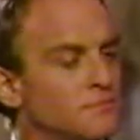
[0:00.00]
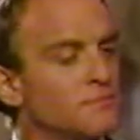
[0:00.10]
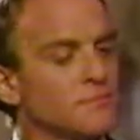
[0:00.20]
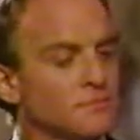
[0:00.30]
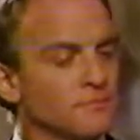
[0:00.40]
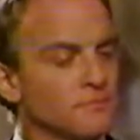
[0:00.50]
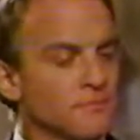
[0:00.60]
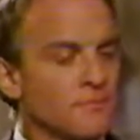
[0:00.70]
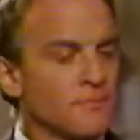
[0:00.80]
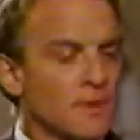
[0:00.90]

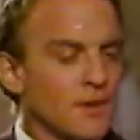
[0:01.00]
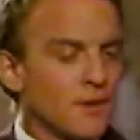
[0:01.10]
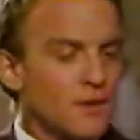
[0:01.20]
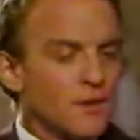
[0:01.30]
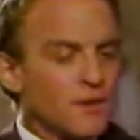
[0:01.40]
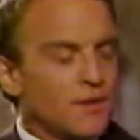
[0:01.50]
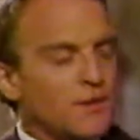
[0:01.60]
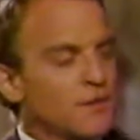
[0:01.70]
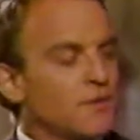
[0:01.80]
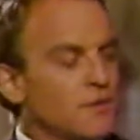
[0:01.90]

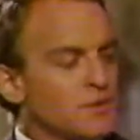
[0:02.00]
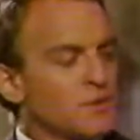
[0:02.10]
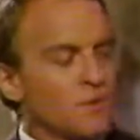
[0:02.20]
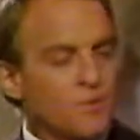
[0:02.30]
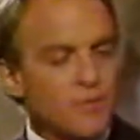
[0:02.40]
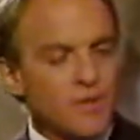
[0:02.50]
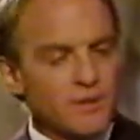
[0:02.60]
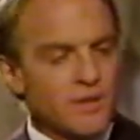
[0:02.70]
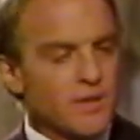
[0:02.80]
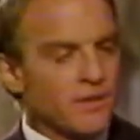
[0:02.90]
Hmm. So we're
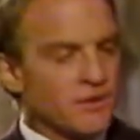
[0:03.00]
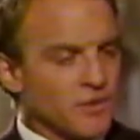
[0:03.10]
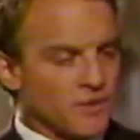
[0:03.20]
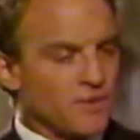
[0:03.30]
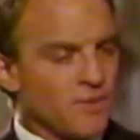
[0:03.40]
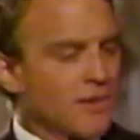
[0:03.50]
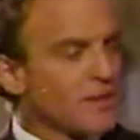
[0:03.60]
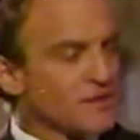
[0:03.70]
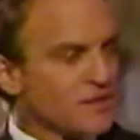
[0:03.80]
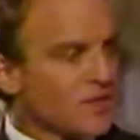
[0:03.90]
brought together
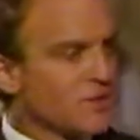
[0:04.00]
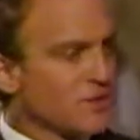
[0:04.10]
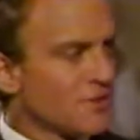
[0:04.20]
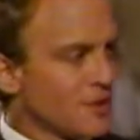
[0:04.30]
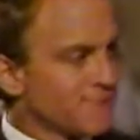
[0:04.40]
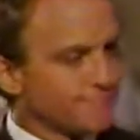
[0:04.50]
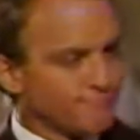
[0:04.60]
by exigency.